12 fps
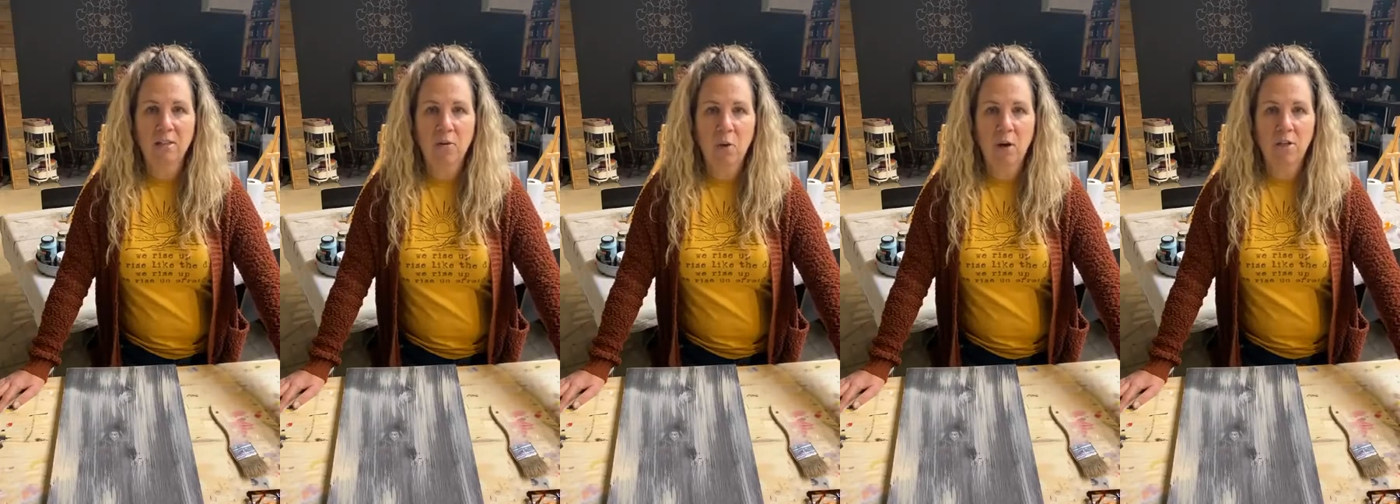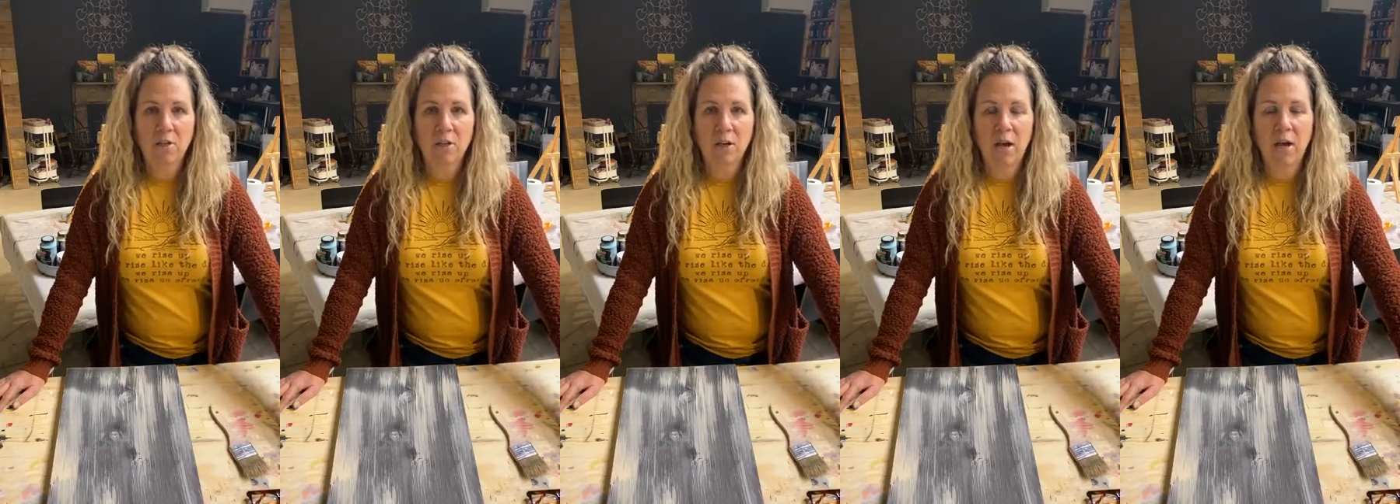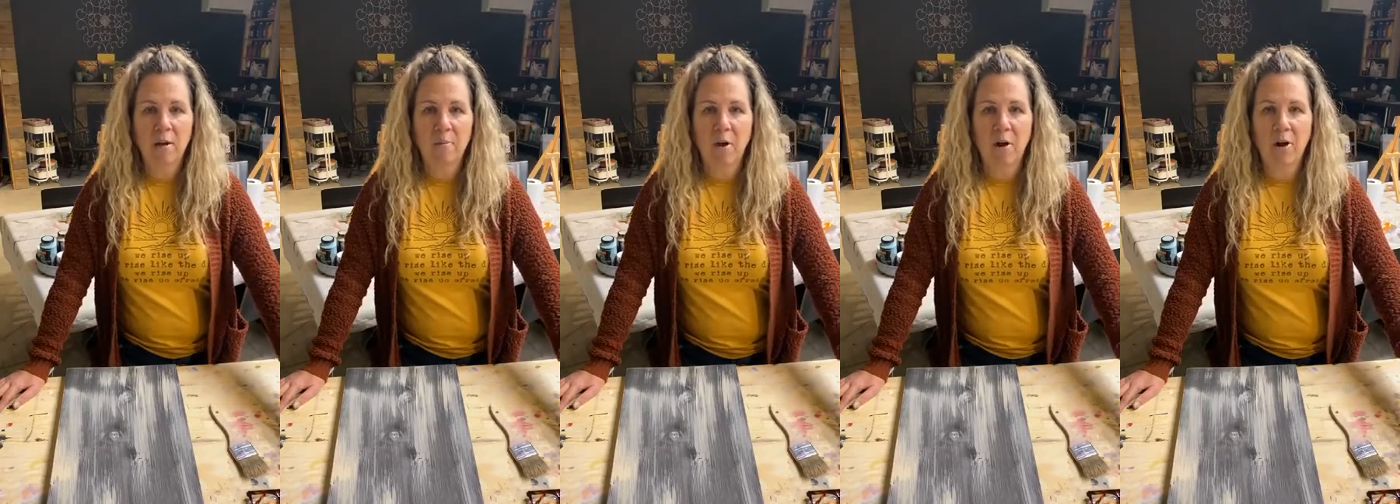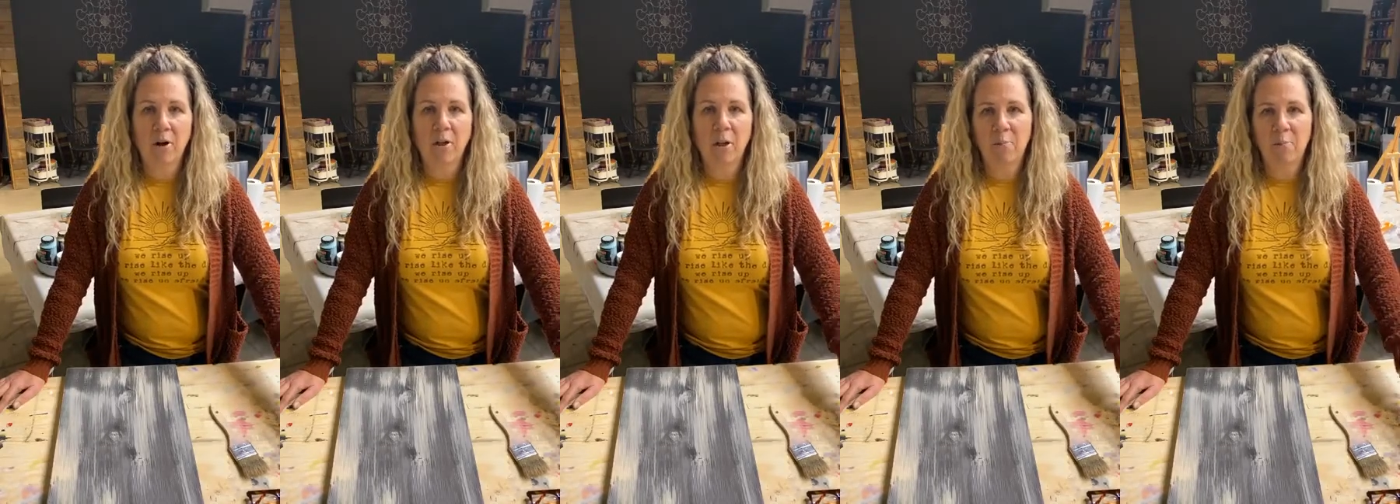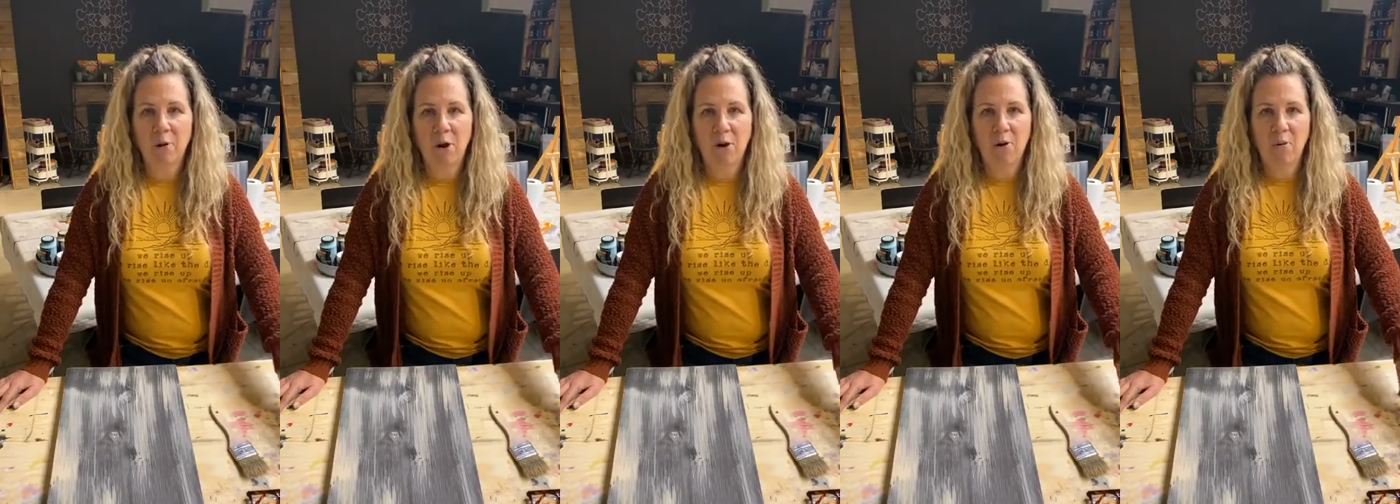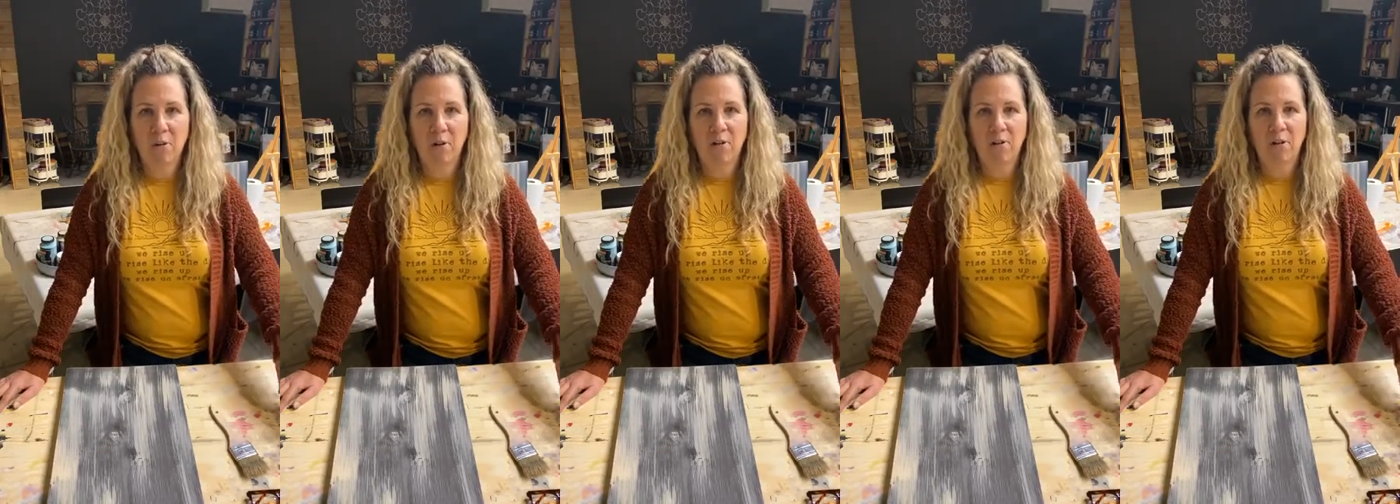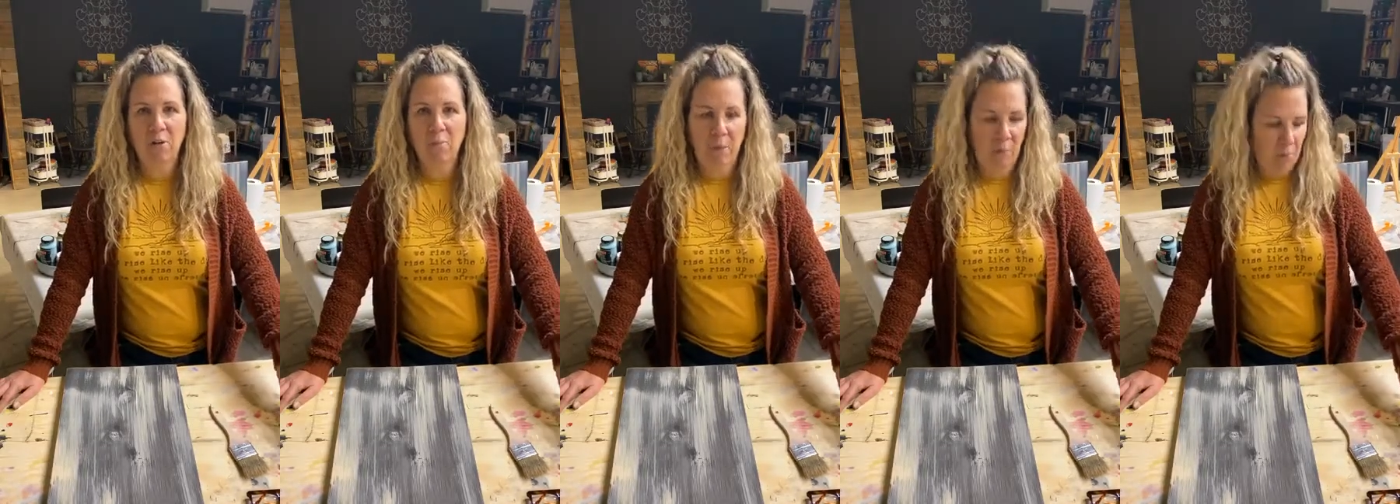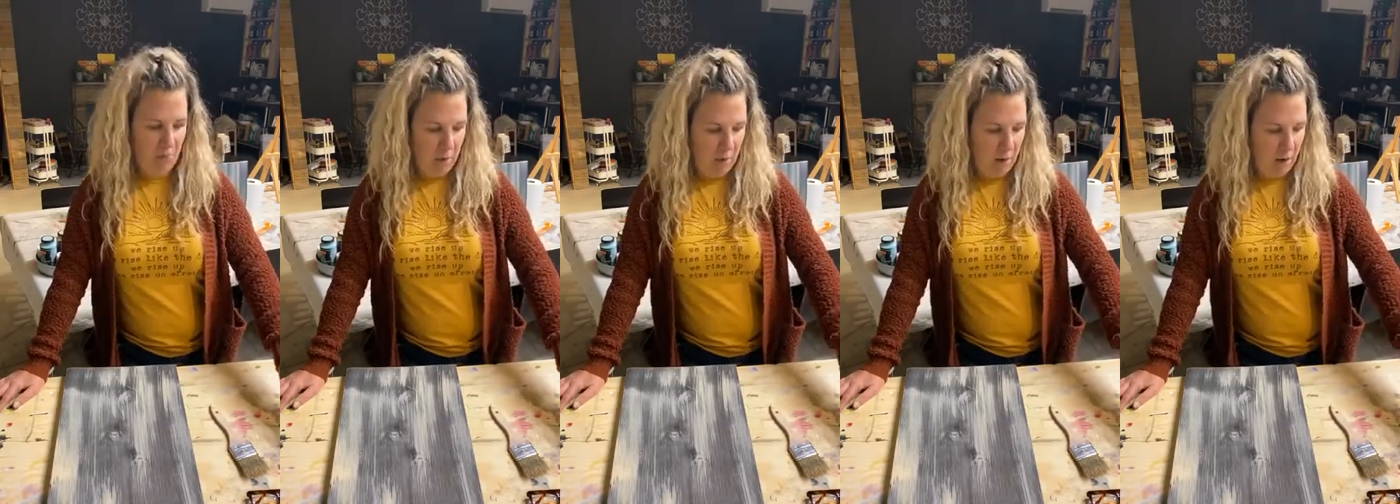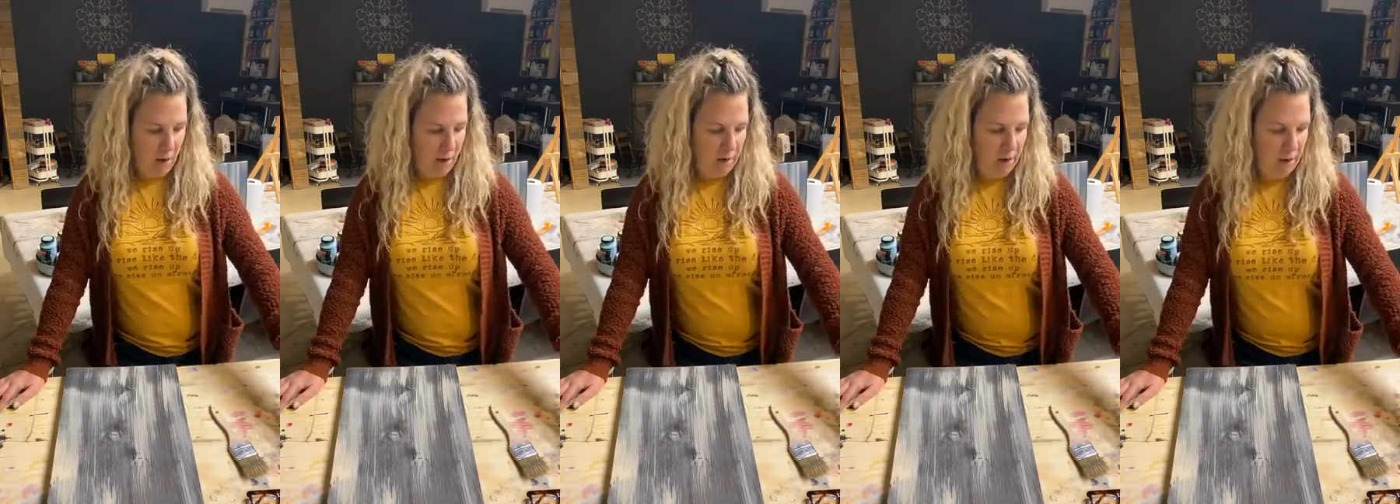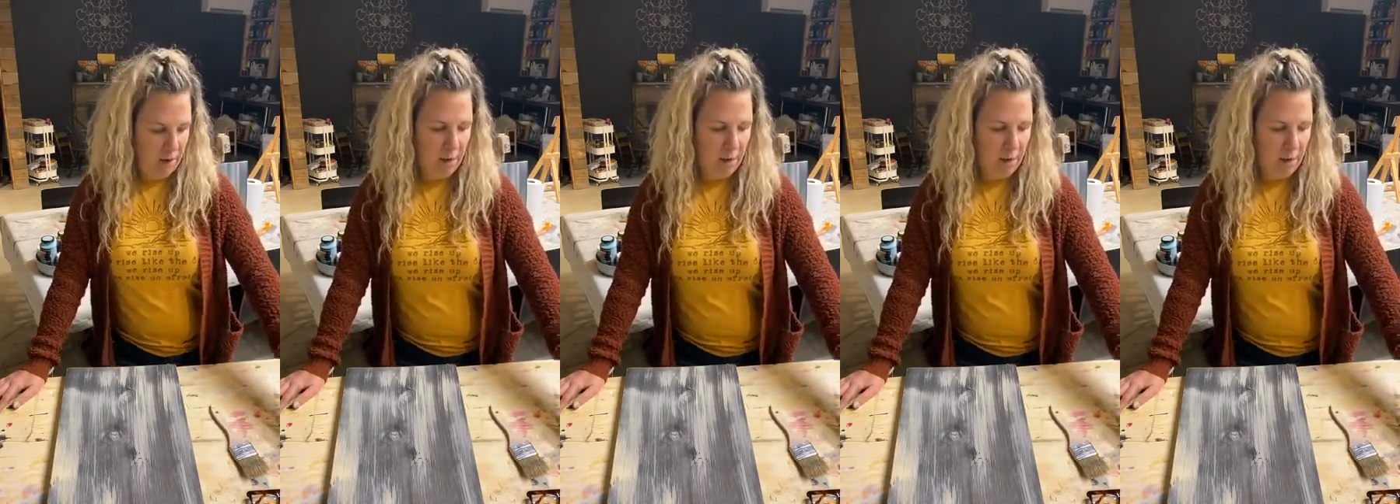to watch Heart Club grow with all the new people in there.